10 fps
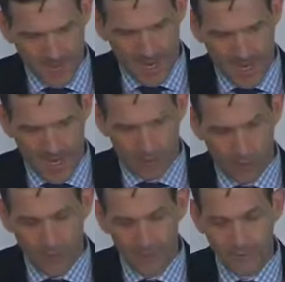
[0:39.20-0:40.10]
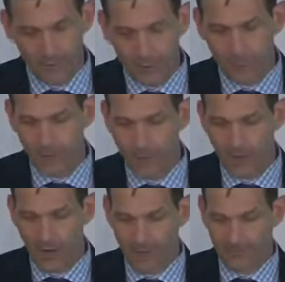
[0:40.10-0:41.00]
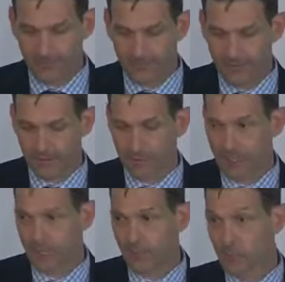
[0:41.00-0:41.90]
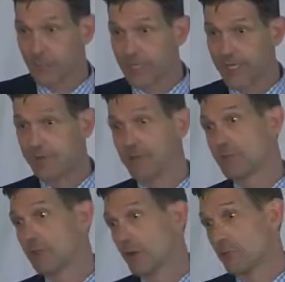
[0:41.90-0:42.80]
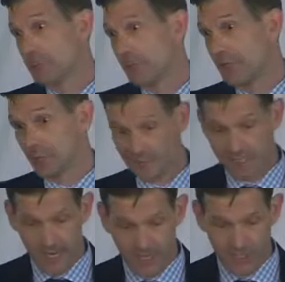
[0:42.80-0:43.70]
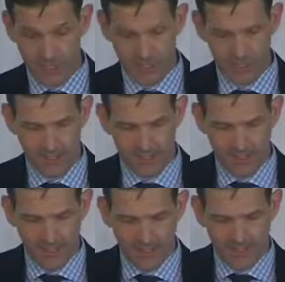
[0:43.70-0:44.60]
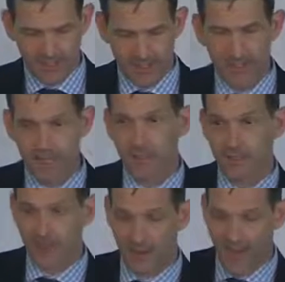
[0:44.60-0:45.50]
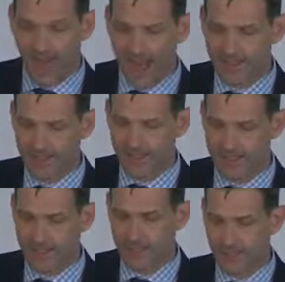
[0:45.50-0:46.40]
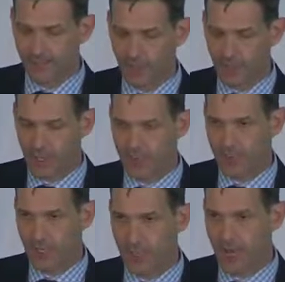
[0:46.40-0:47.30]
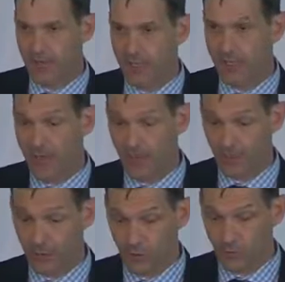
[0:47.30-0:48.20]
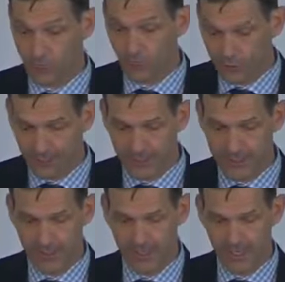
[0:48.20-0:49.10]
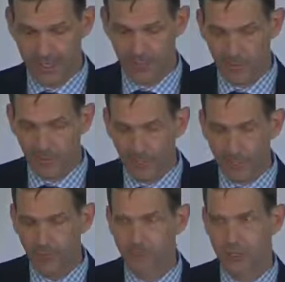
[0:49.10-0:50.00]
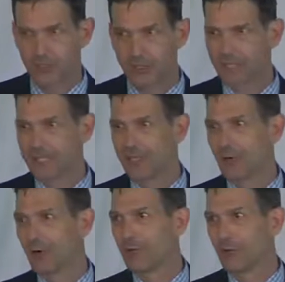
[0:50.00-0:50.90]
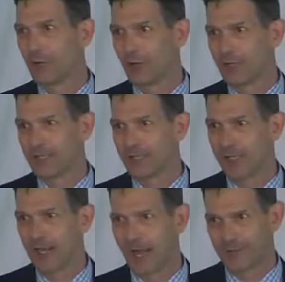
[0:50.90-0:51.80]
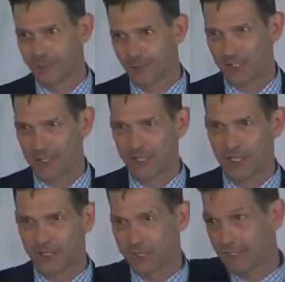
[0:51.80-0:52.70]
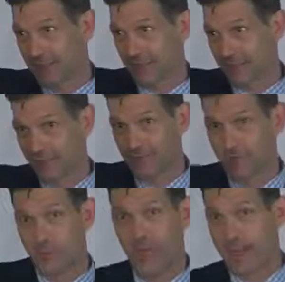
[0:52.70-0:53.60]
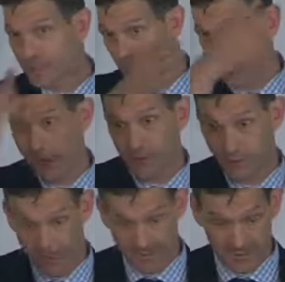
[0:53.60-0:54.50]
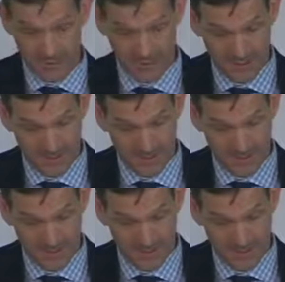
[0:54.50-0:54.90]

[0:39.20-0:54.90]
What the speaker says: We'll have an official photograph, which will be taken of each merit recipient on stage. And details of how to access these photos are in the back of your booklet, and there'll be plenty of opportunity to take your own photos after the presentations in front of Government House or around the grounds.